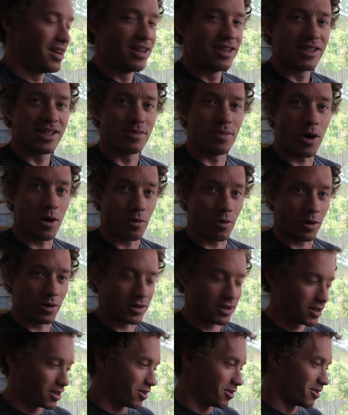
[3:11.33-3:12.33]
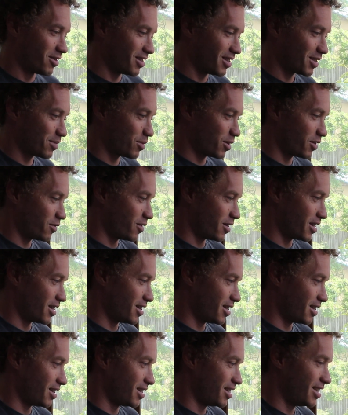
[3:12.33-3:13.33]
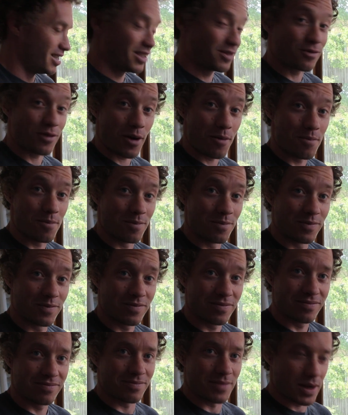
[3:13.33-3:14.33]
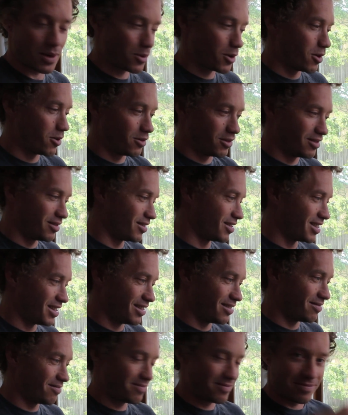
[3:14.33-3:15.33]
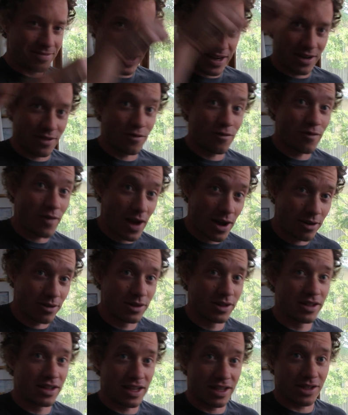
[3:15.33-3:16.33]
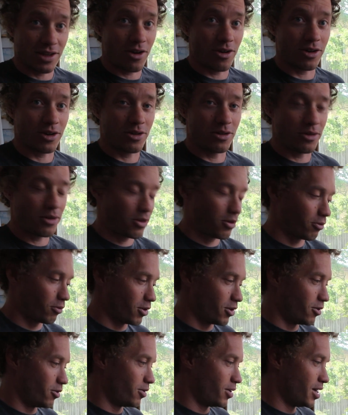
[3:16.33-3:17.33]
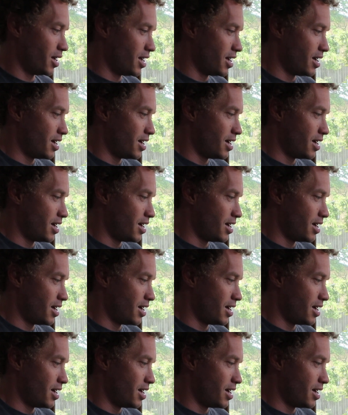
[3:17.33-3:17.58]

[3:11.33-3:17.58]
Small world, so that's pretty funny that he's from Peterborough and kind of found this article through